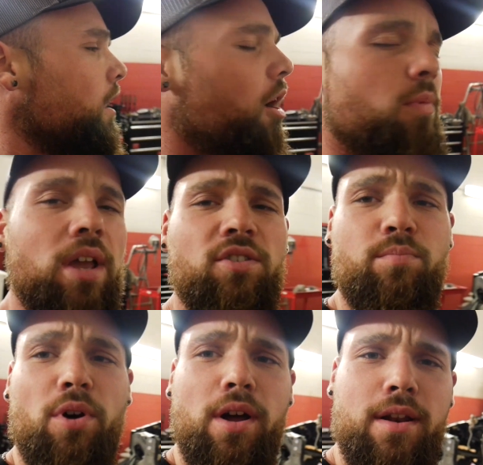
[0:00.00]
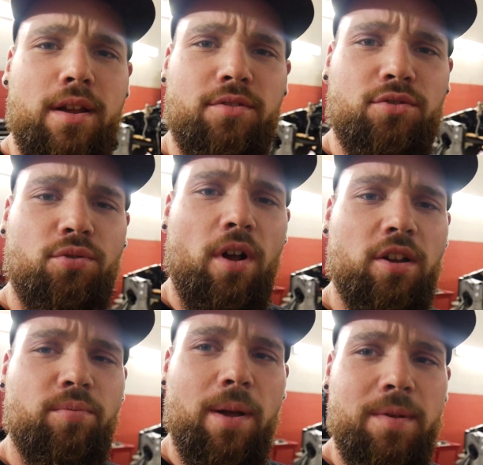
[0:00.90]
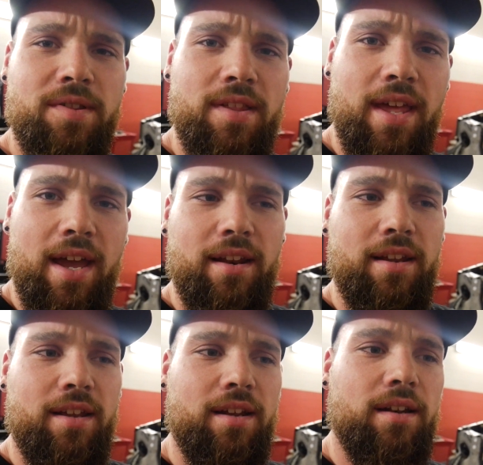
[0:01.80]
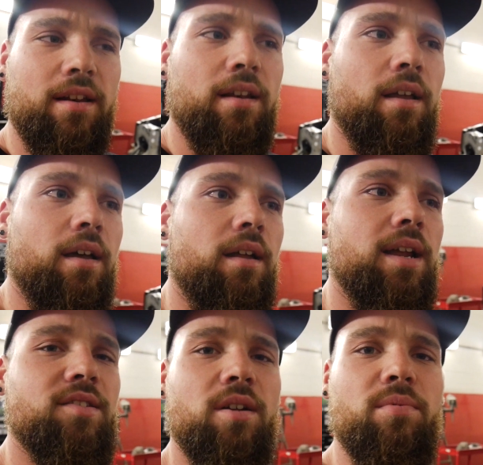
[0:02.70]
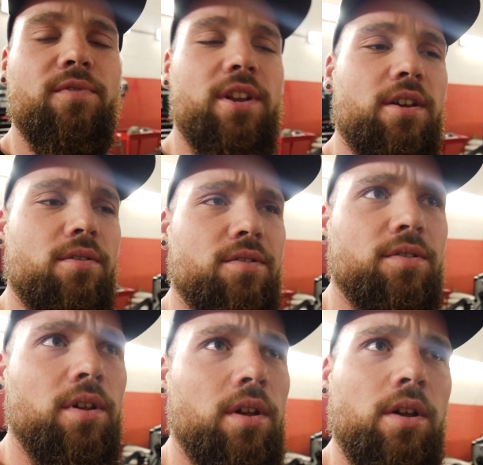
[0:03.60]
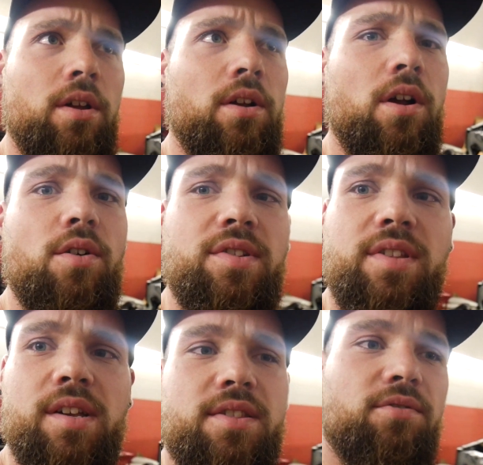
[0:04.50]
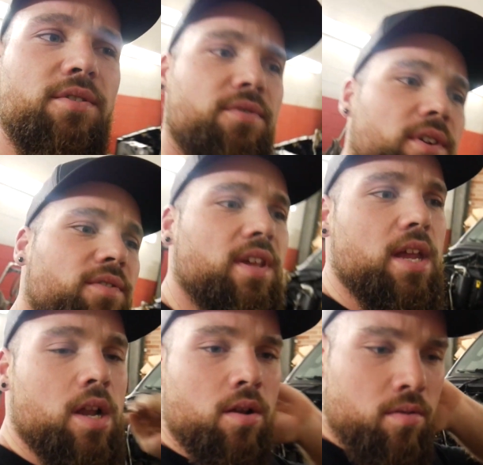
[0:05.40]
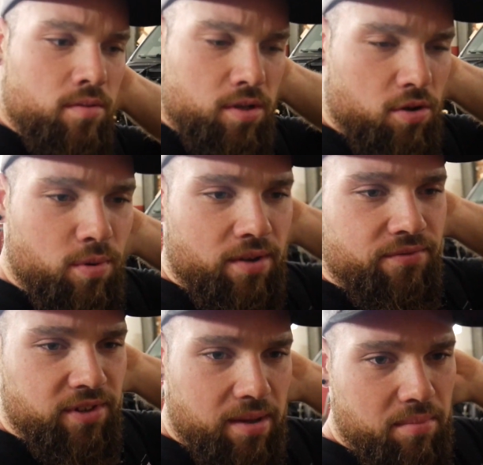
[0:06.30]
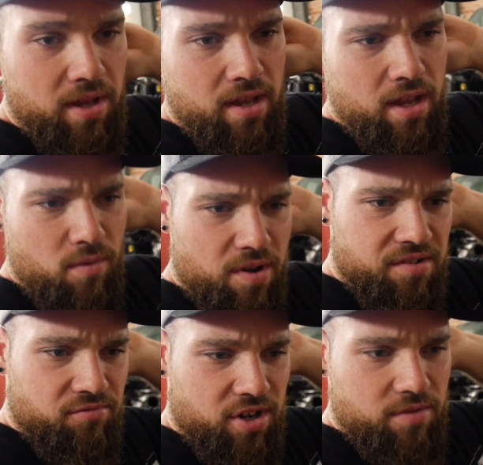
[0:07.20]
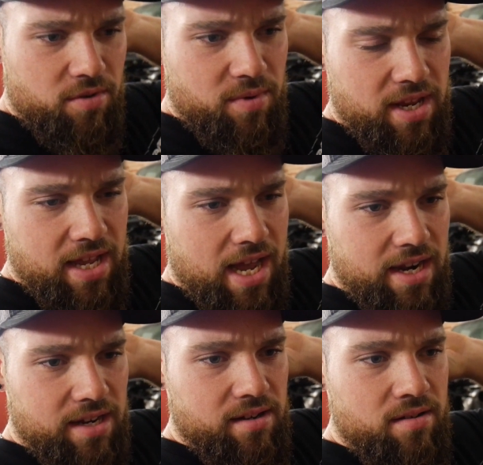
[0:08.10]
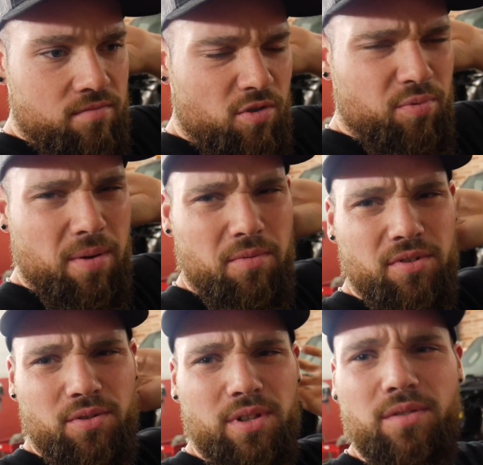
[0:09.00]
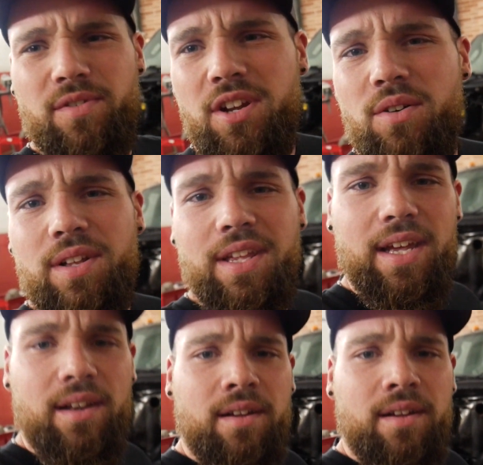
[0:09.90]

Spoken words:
We actually bought another truck. You'll probably see that in next couple of videos. 06 350, little quick flip. Wasn't running when we got it. We'll do a little video on that.